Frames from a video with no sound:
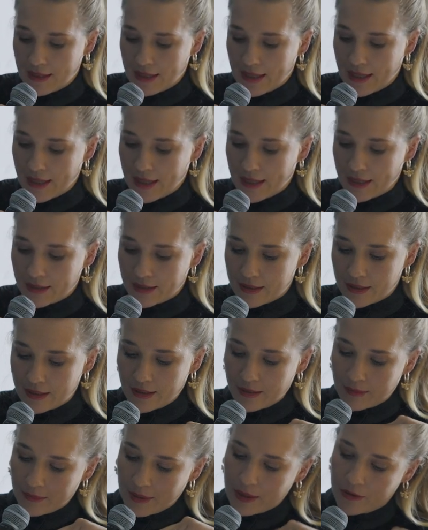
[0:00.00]
And
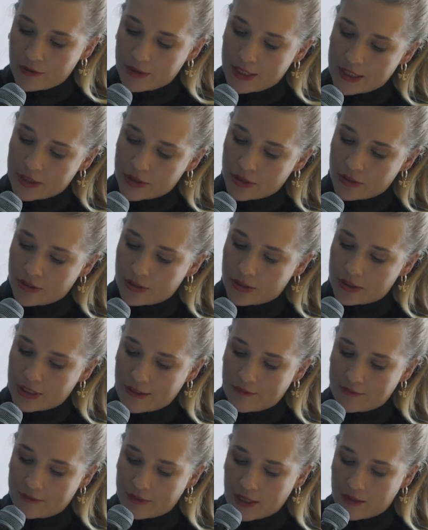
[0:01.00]
in my research,
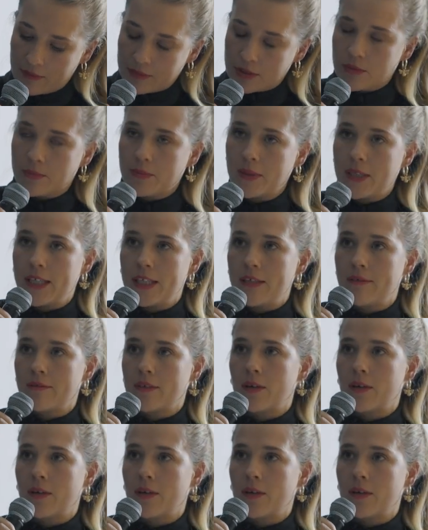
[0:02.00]
I've come to believe